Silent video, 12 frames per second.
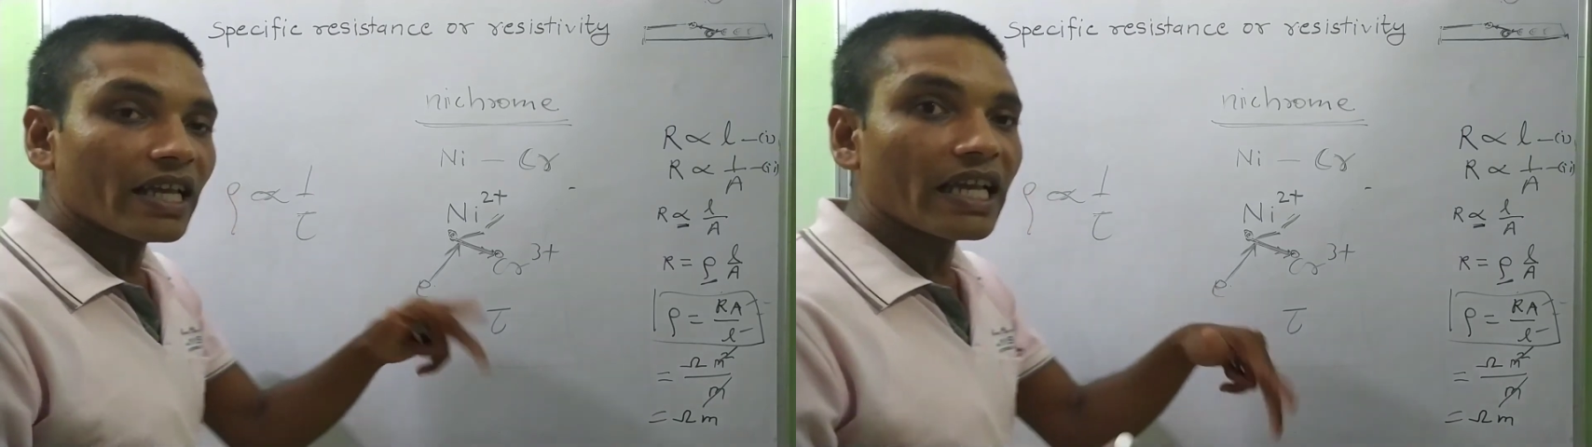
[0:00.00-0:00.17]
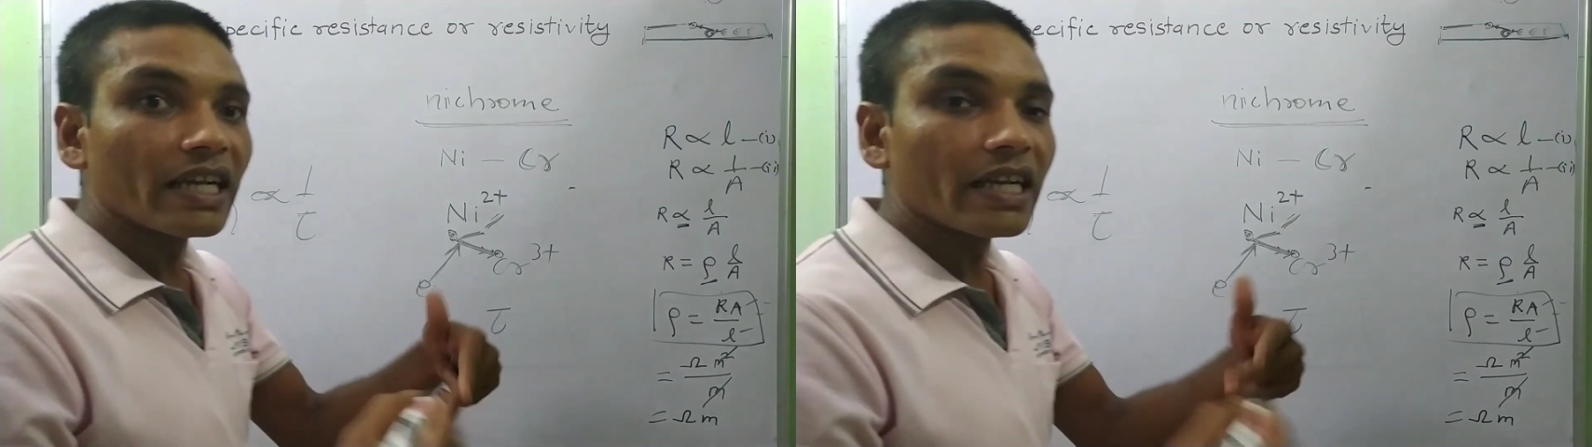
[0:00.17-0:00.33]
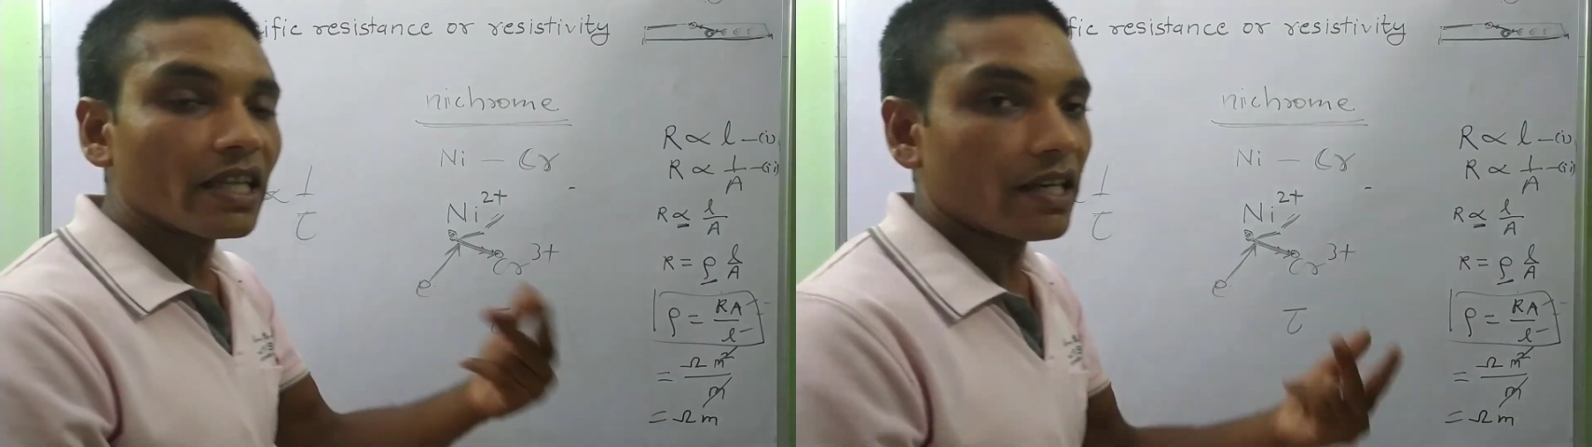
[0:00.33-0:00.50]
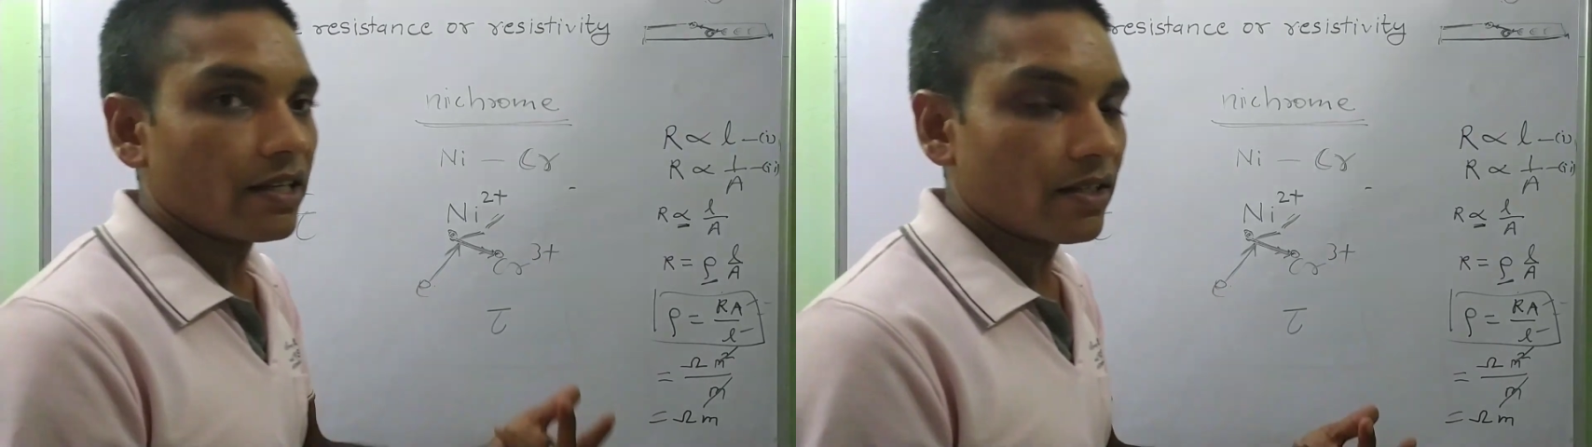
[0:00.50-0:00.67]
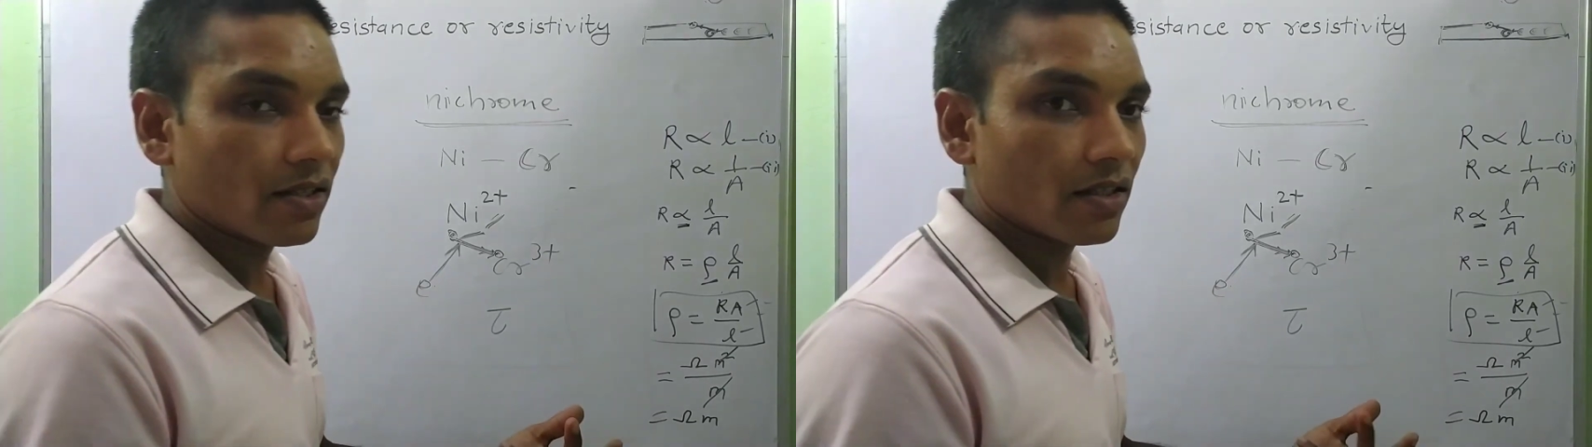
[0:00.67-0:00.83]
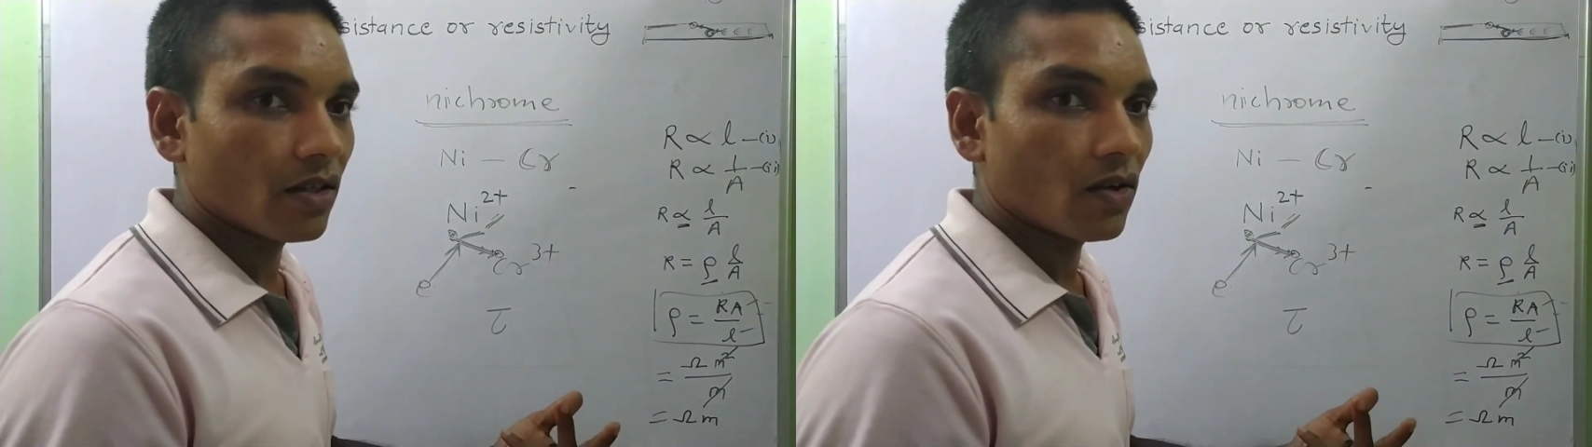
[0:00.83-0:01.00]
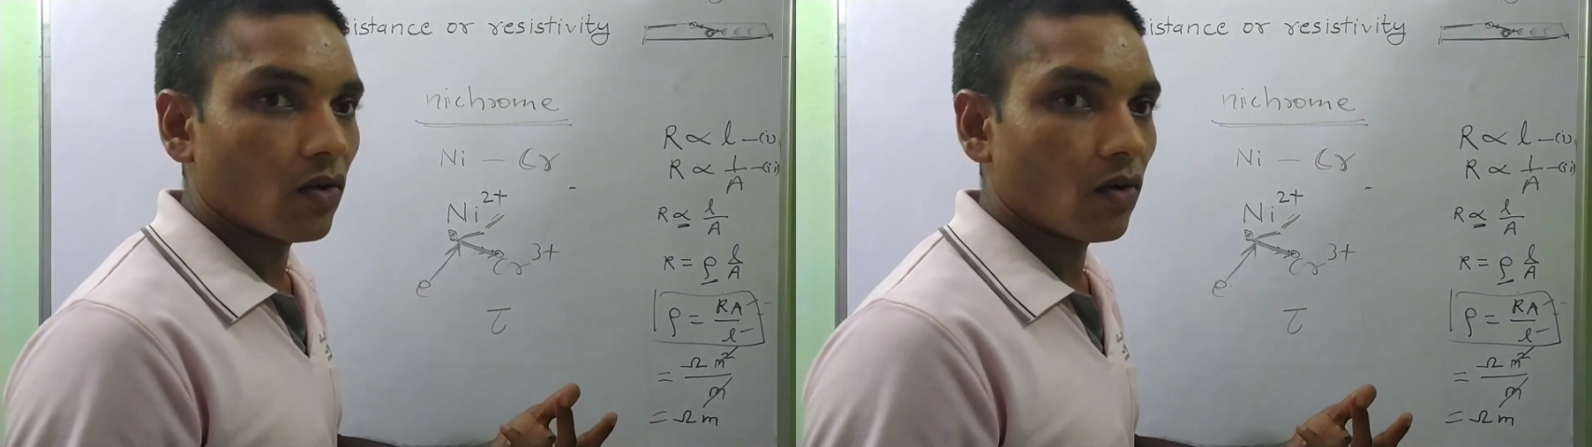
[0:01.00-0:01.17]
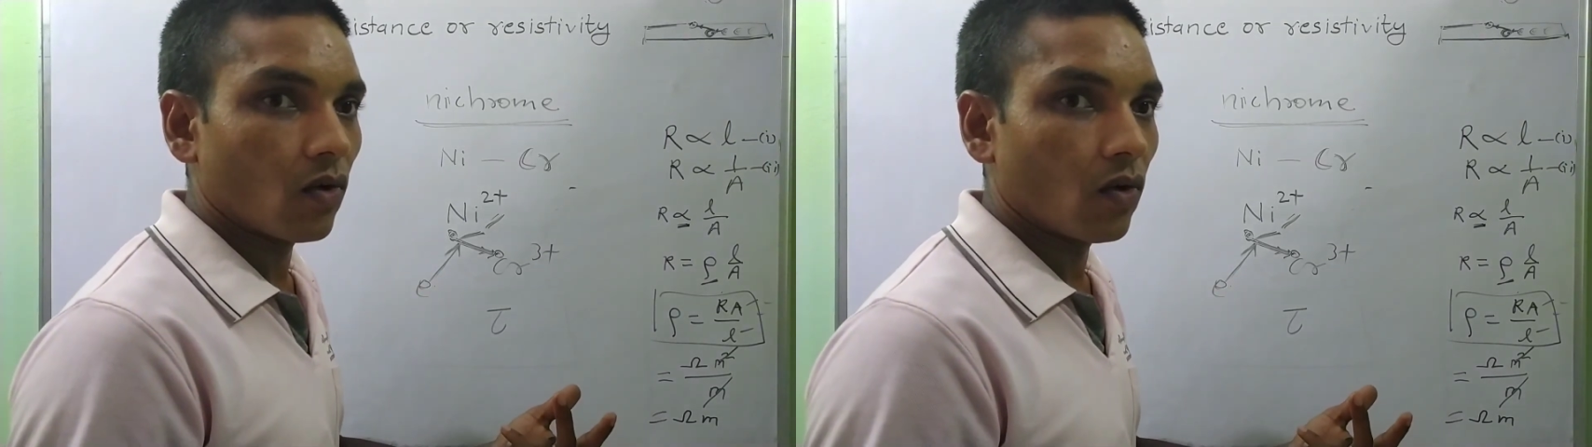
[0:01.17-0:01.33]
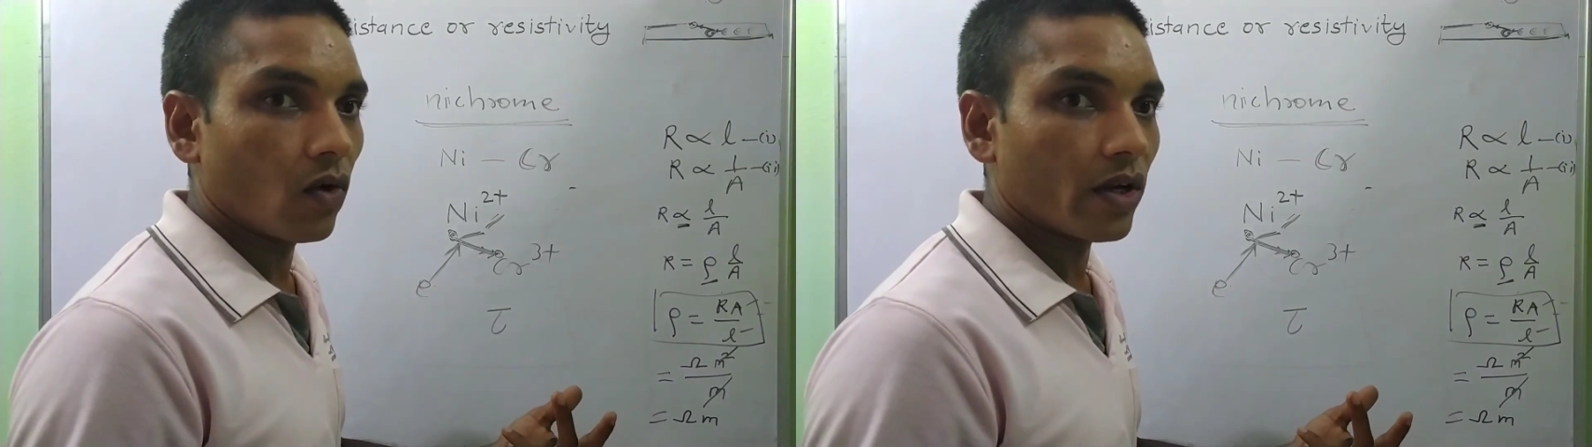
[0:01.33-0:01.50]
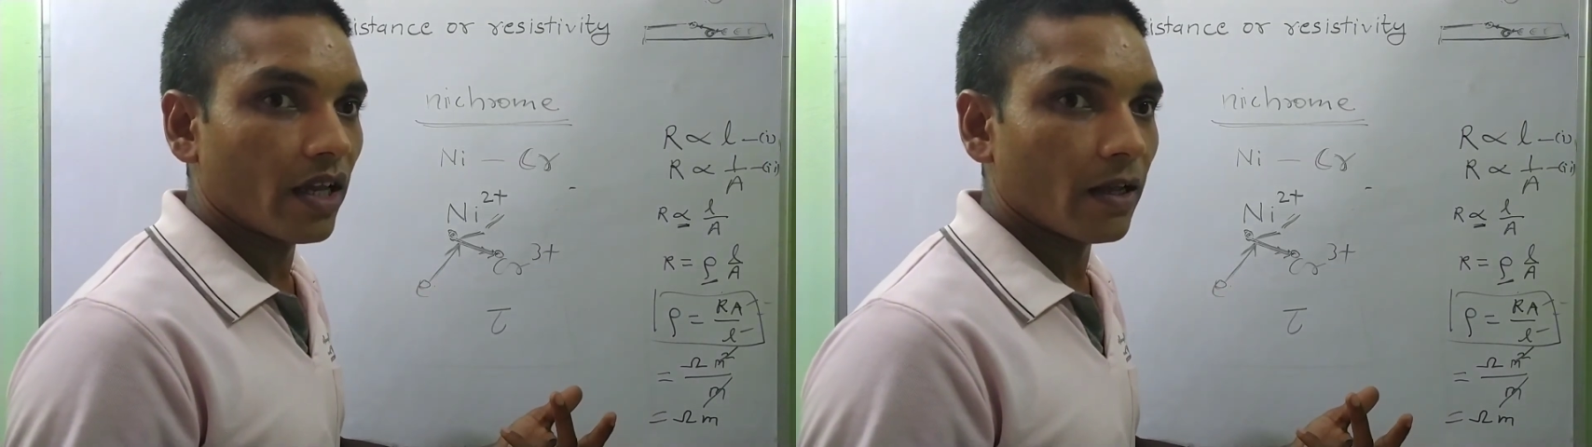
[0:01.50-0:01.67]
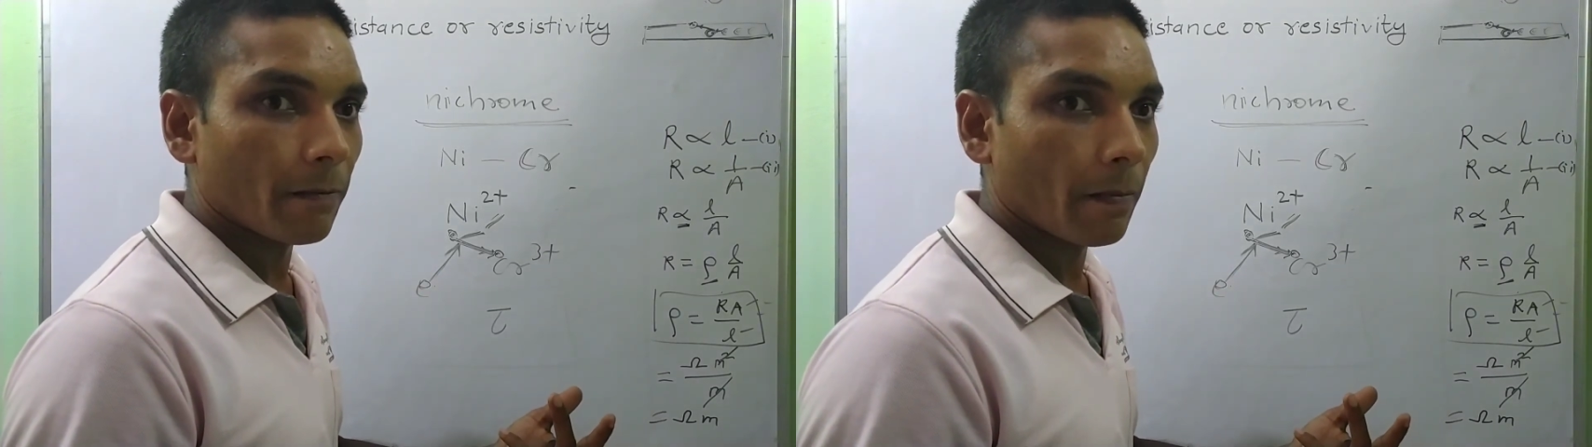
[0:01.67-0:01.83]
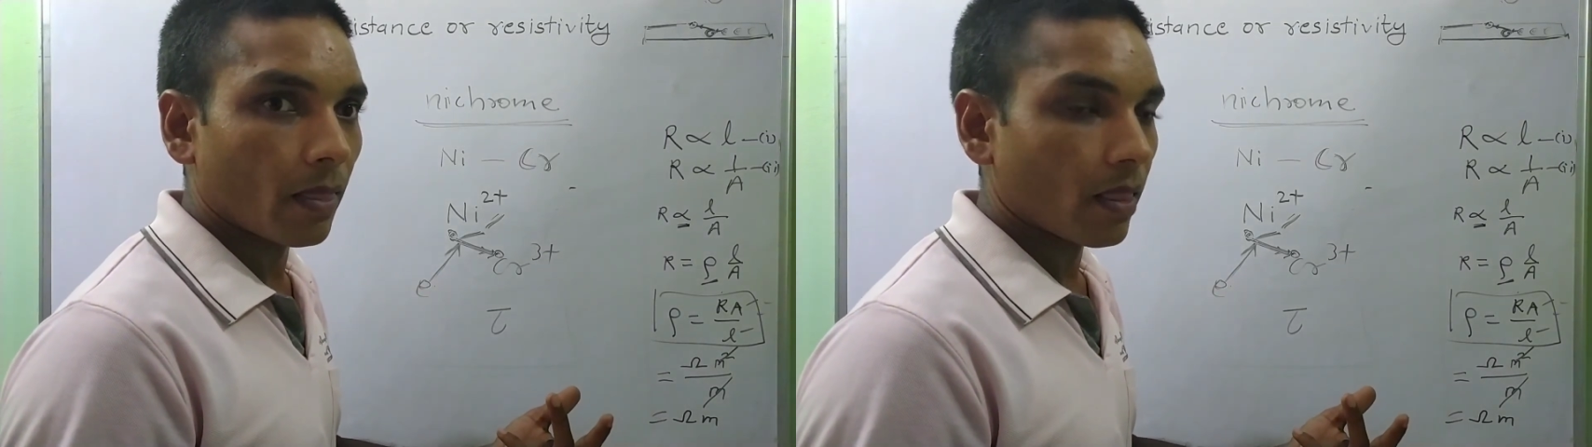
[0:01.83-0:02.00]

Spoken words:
increase. Okay,